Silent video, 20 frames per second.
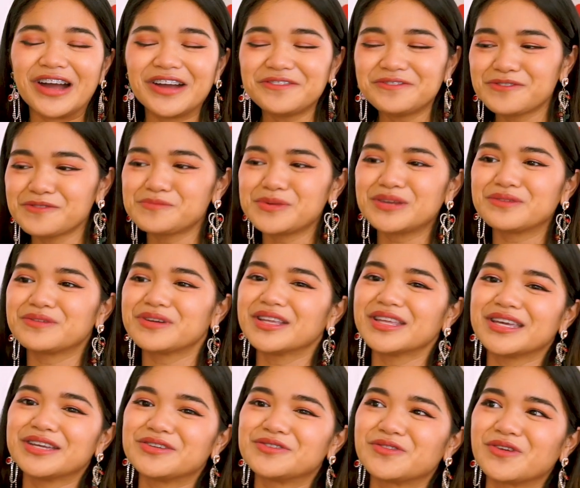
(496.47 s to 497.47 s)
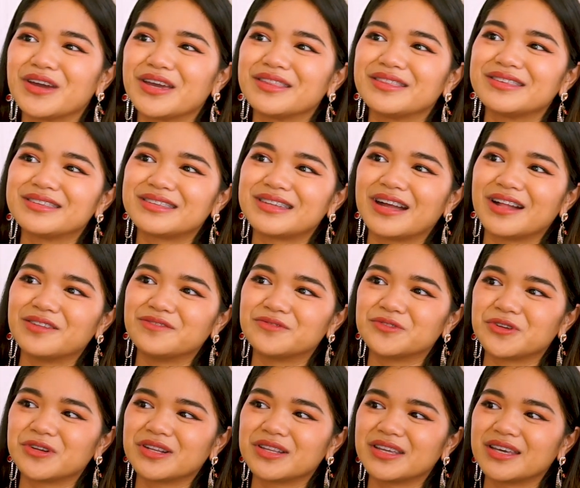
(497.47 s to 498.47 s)
I've been really enjoying this style of
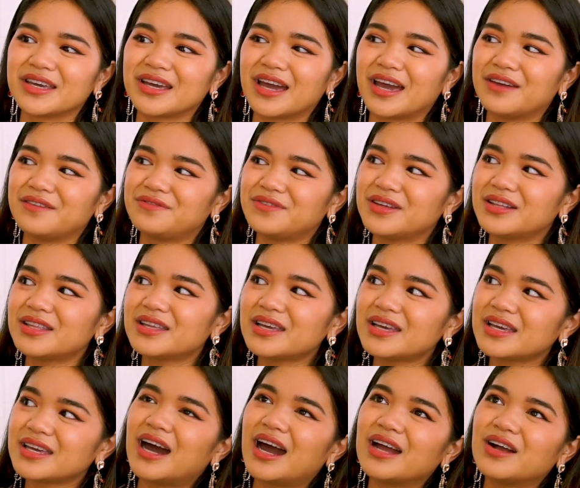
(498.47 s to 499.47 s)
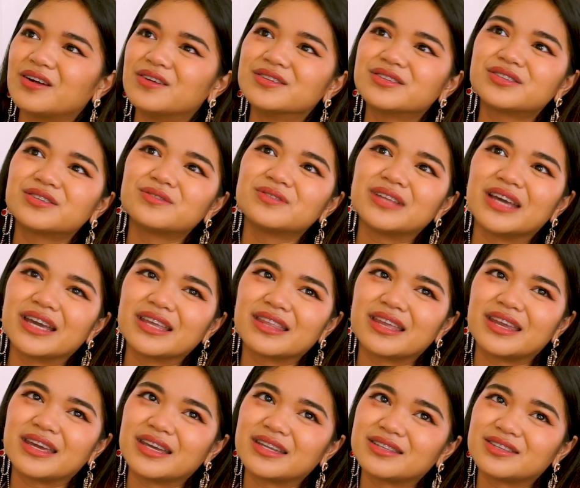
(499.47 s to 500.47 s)
journaling. I feel like I also like
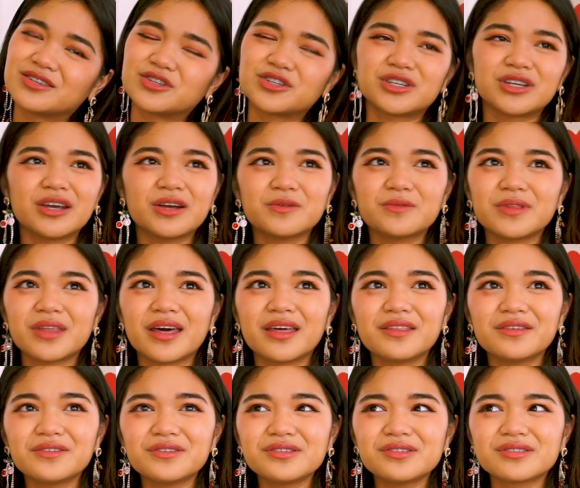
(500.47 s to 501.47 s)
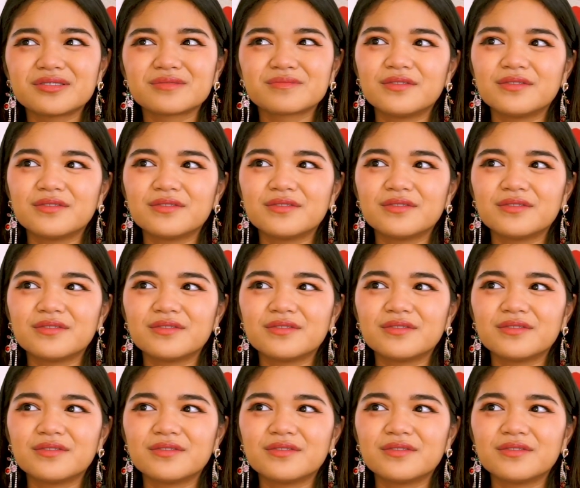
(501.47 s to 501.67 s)
that I get to share with others.